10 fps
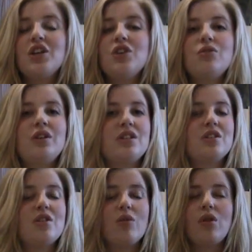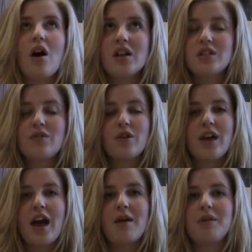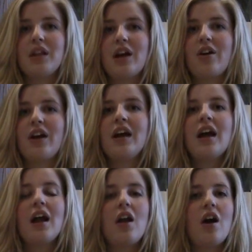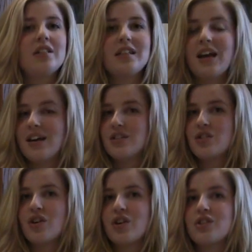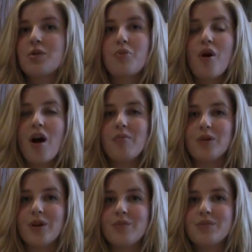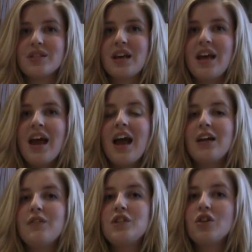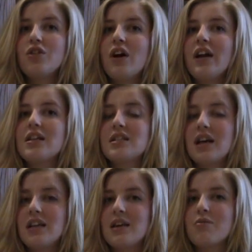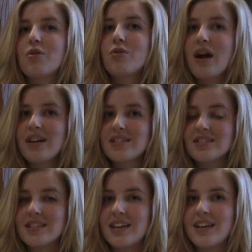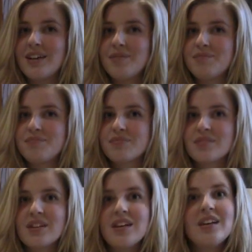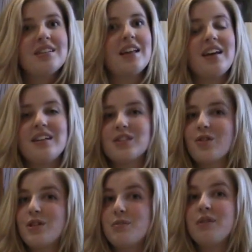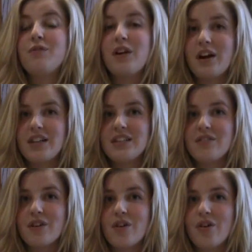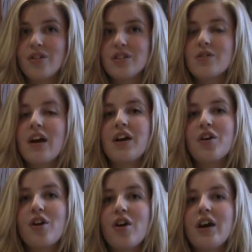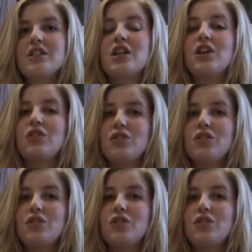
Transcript: you need to know lots of vocabulary and lots of answers to problems. And if you don't know how to study them correctly, then it's going to be very difficult. So I encourage that you